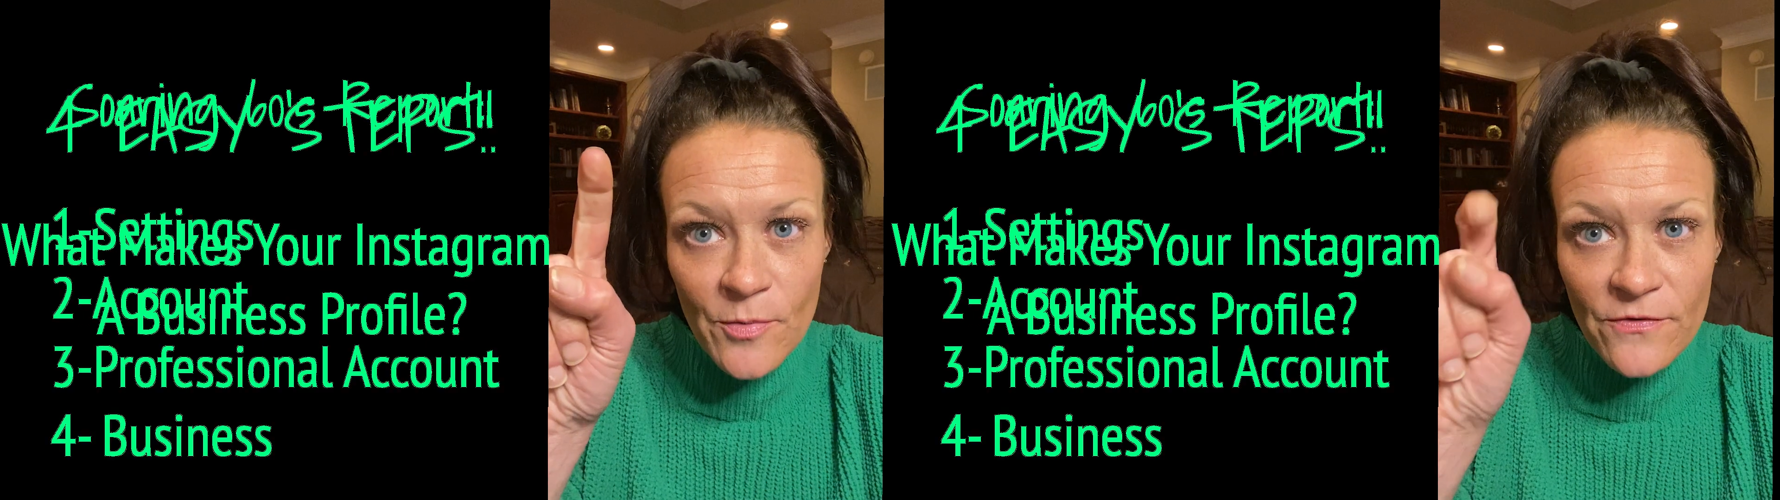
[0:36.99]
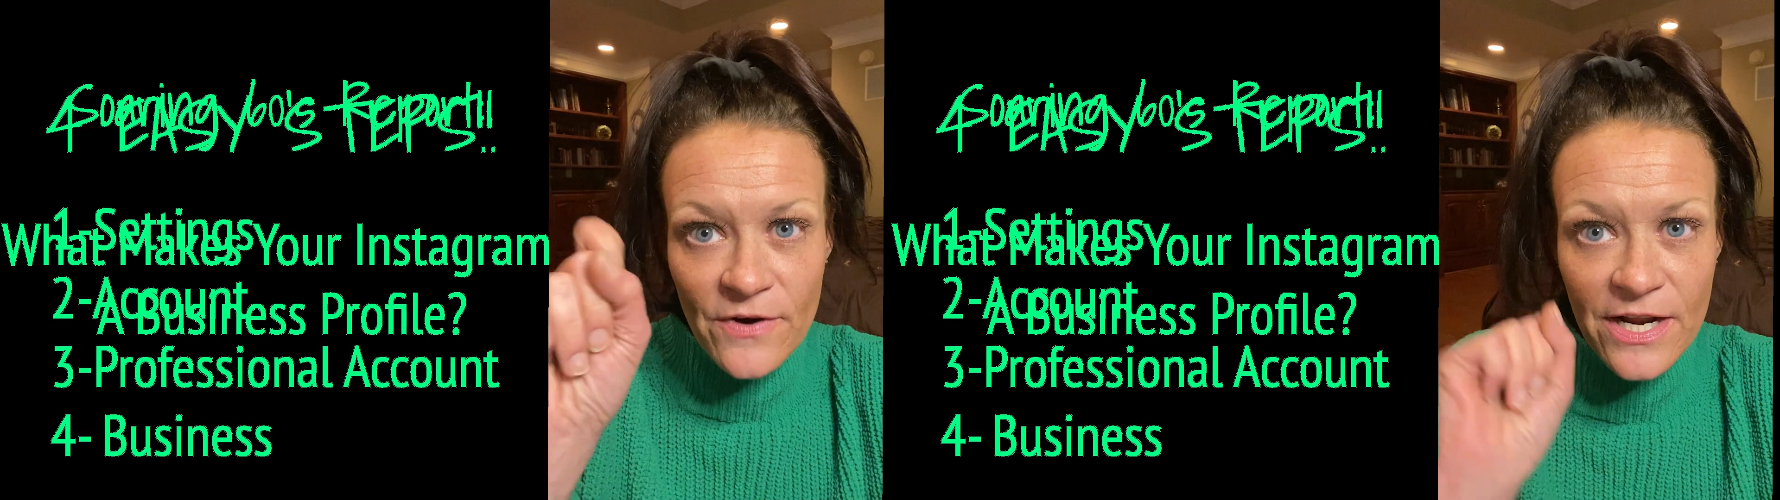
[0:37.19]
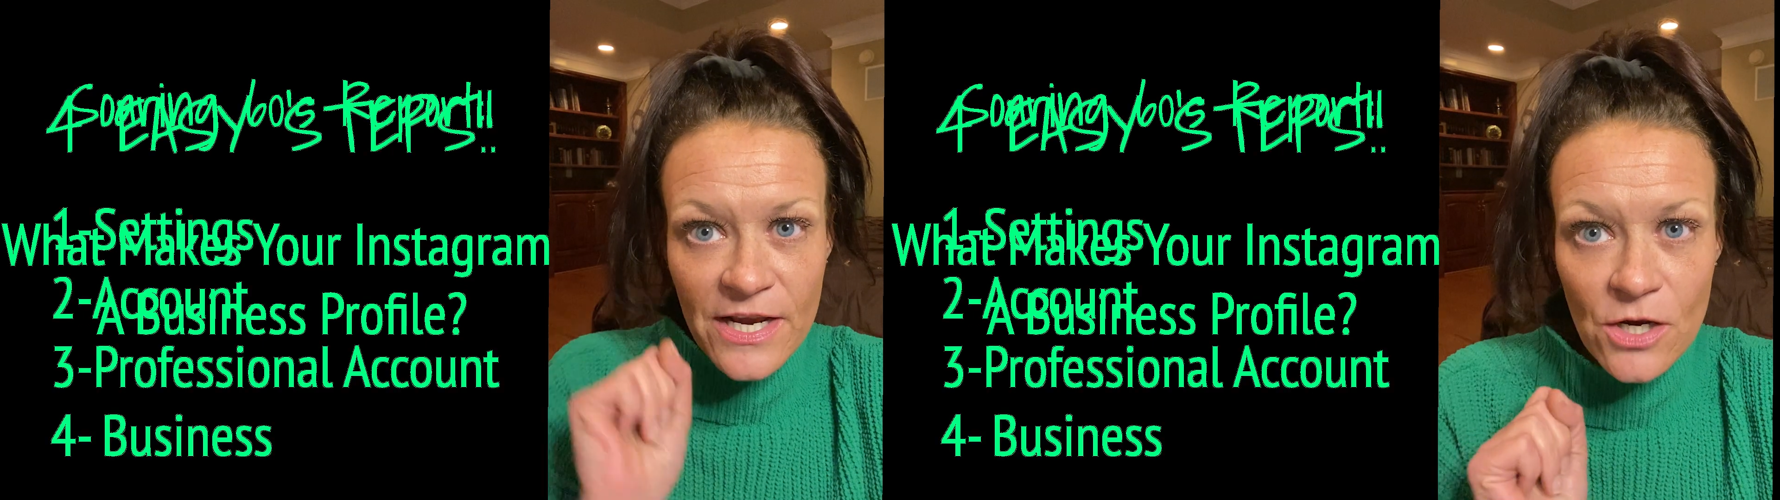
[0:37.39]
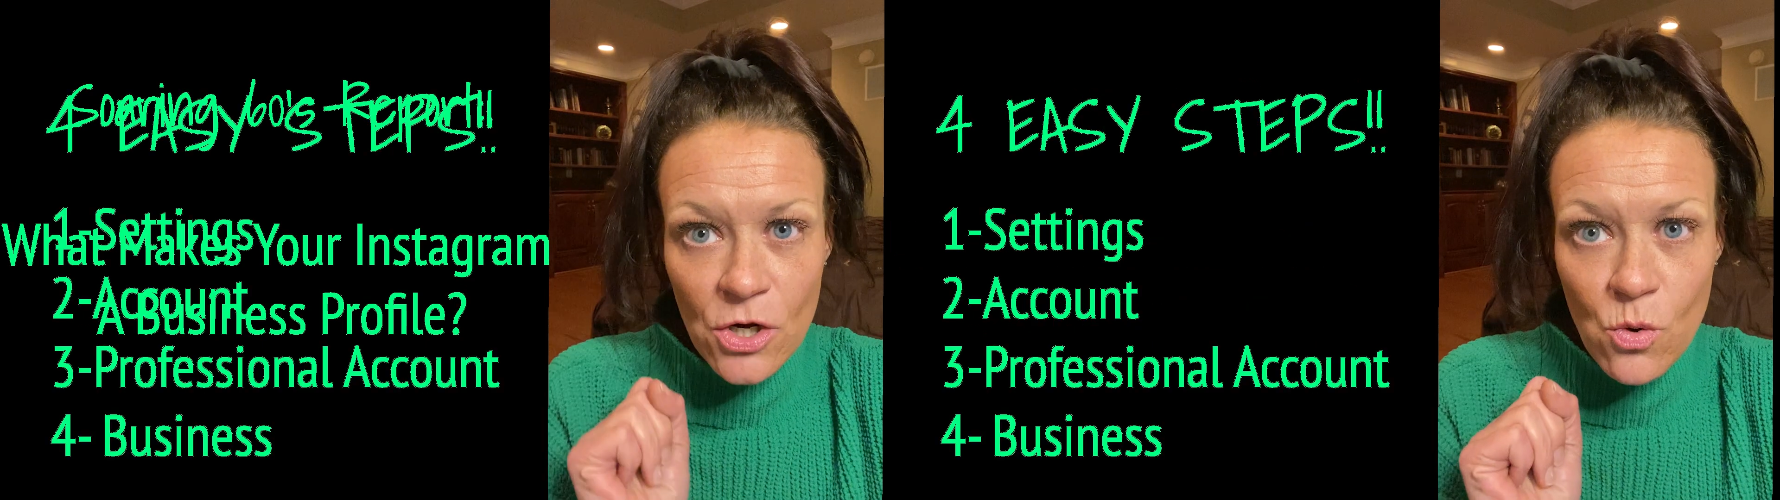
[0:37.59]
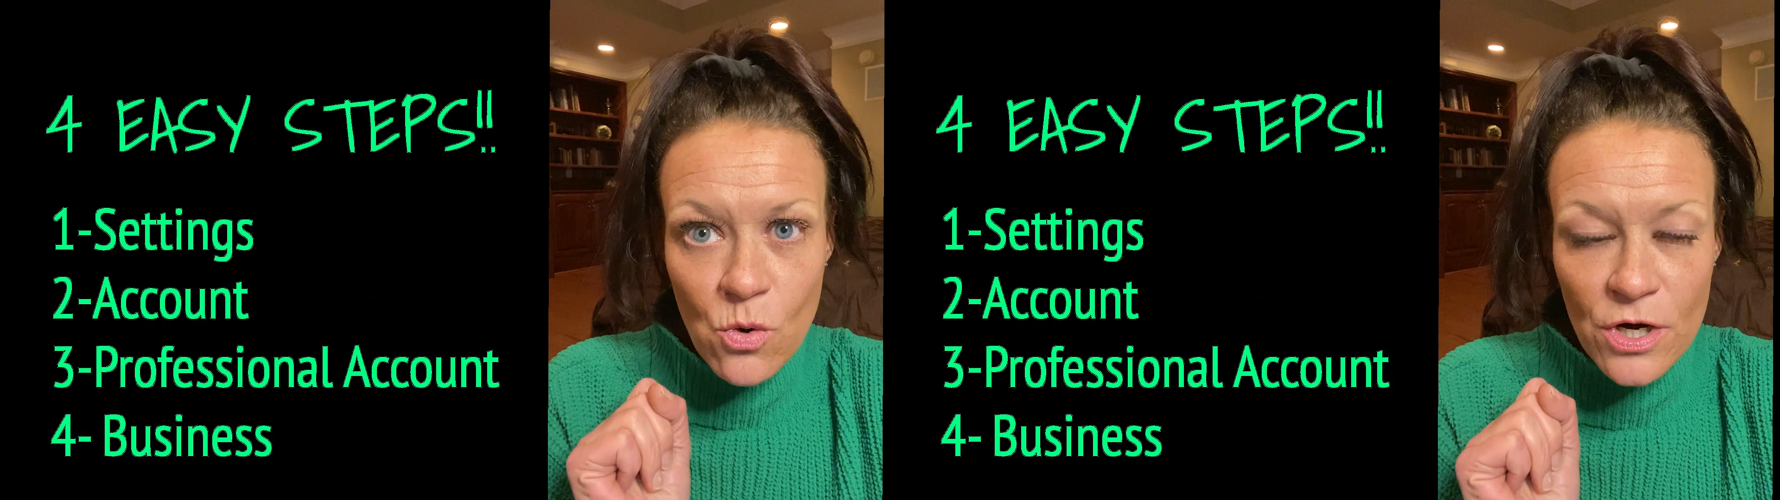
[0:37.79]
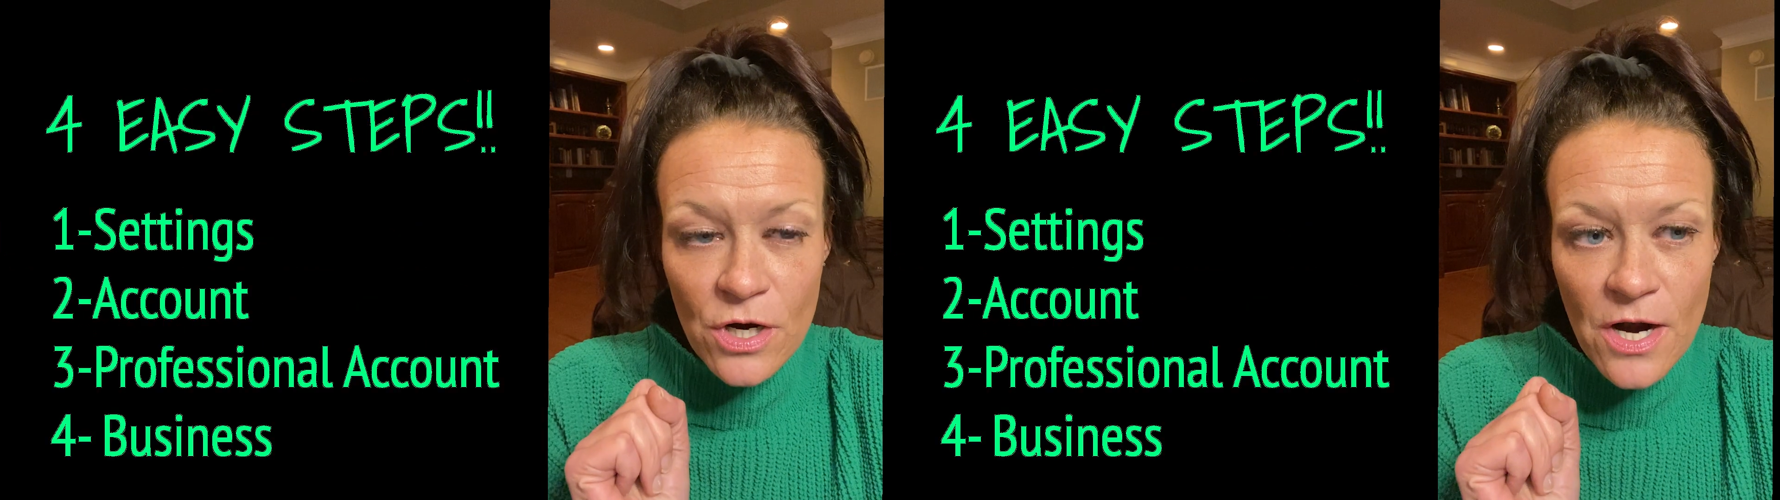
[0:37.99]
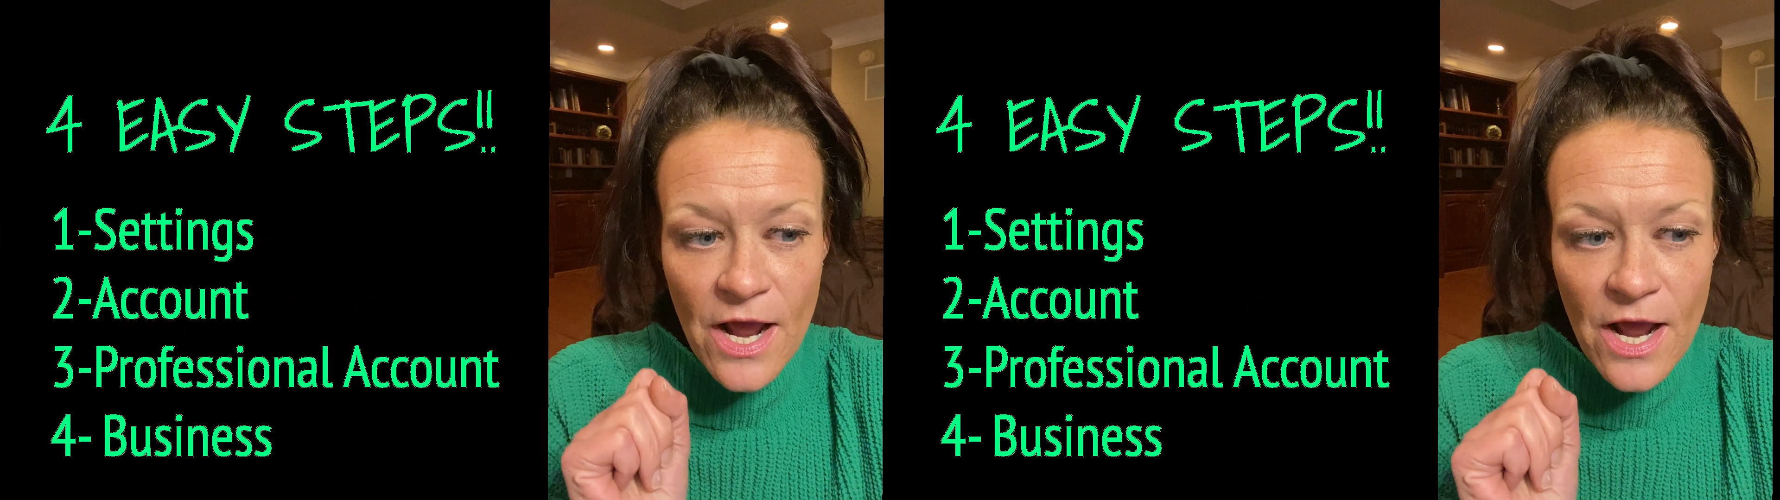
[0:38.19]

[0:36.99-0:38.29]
right-hand corner